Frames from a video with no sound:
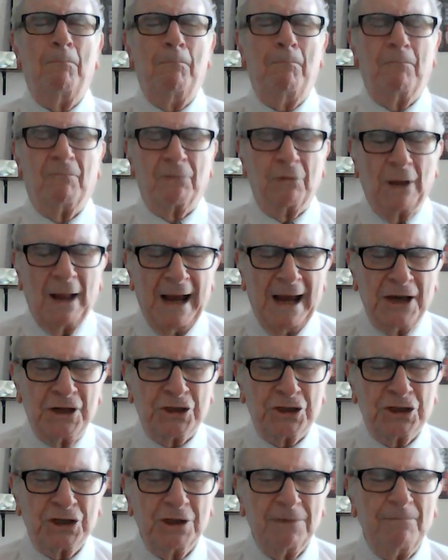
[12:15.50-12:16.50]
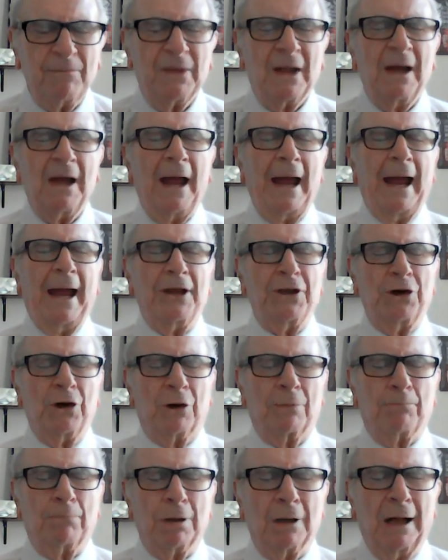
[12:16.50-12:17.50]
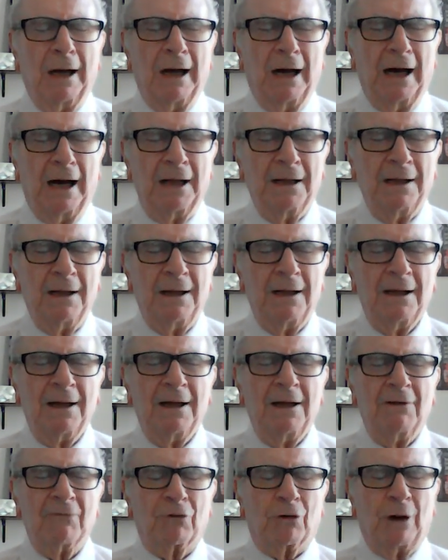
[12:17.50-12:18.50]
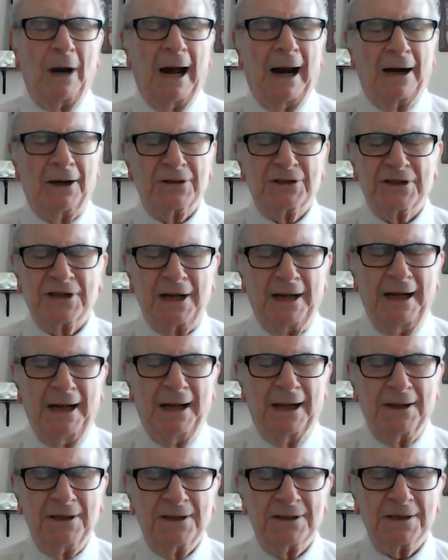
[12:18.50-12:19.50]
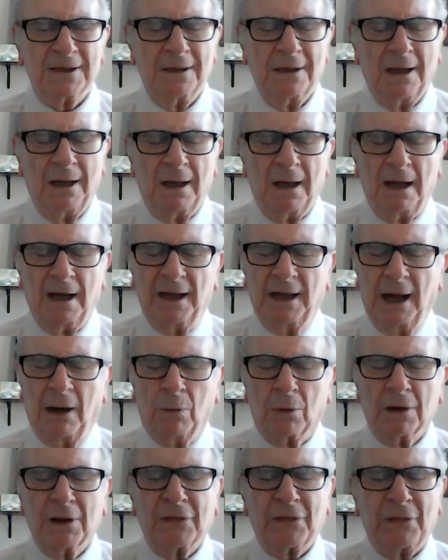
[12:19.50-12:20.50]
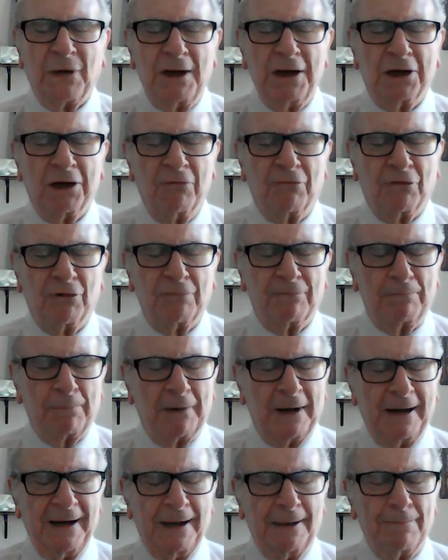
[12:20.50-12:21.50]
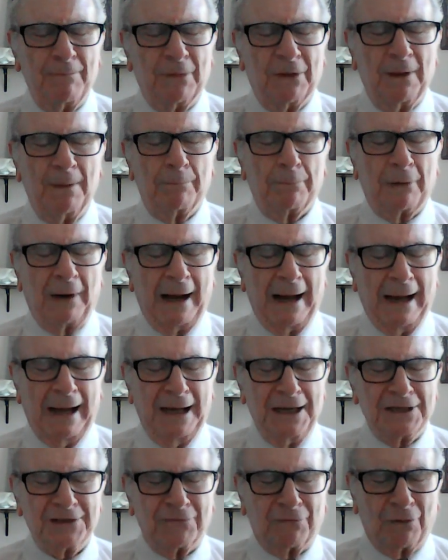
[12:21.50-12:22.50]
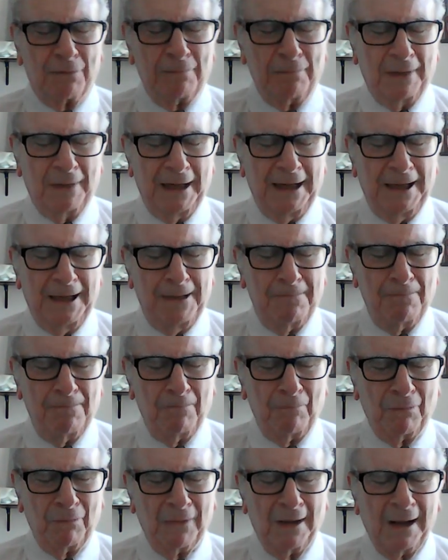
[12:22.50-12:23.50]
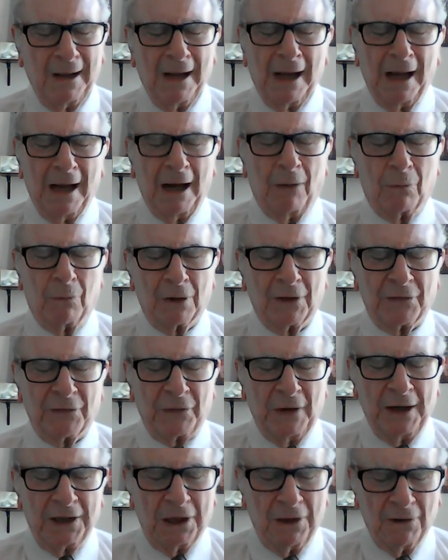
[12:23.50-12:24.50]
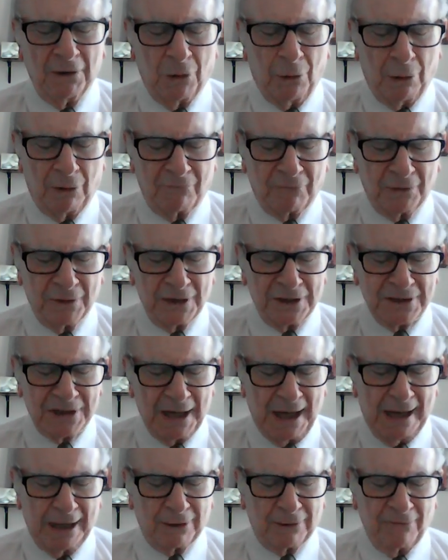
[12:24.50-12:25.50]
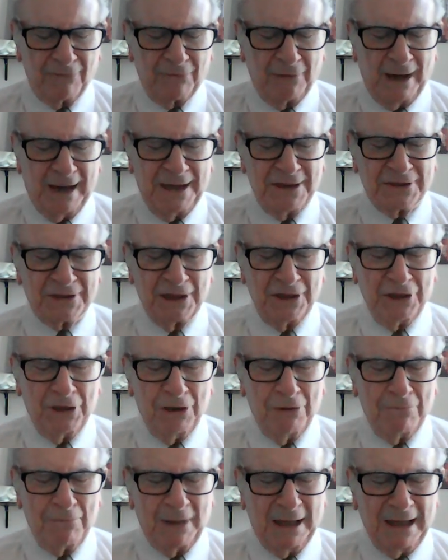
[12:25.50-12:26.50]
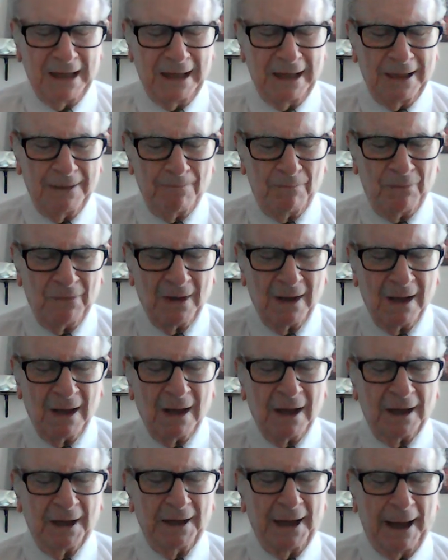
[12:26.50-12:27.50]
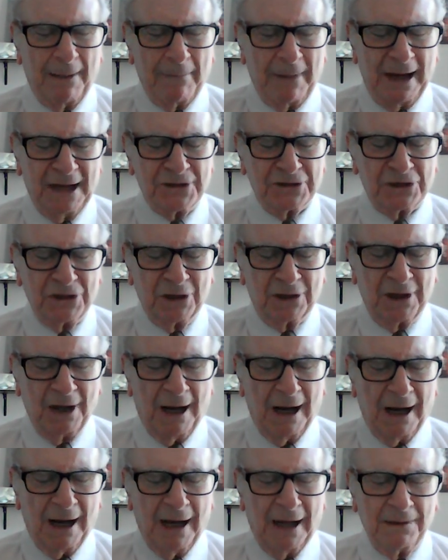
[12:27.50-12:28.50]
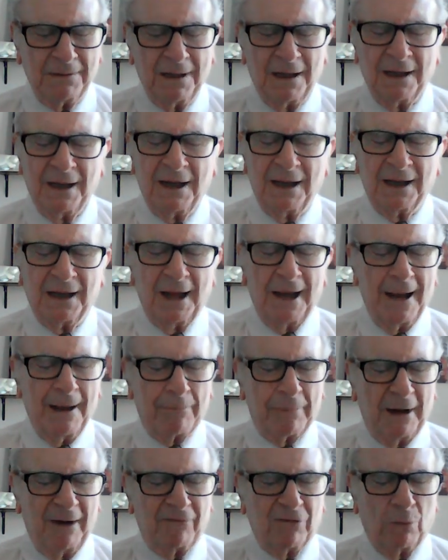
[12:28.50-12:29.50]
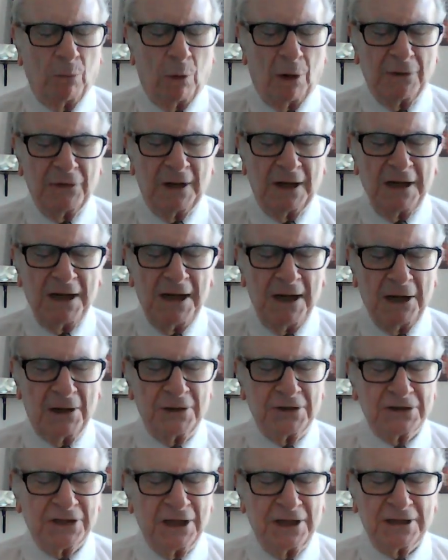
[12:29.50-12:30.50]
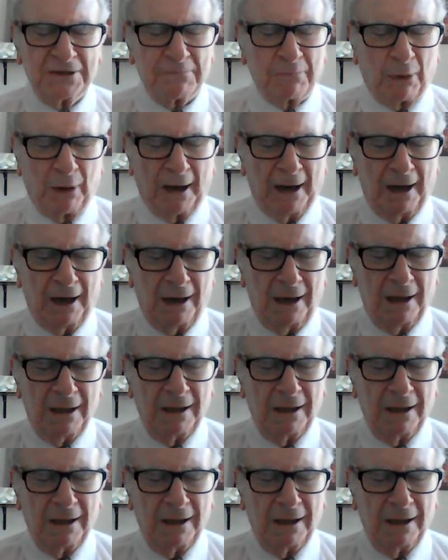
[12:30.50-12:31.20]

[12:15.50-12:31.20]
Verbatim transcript: flesh and your blood for our sins. And I want to thank you for paying the price for me. I want to thank you, Lord, for the sacrifice that you made. And I'm asking God to help everyone that hears this prayer,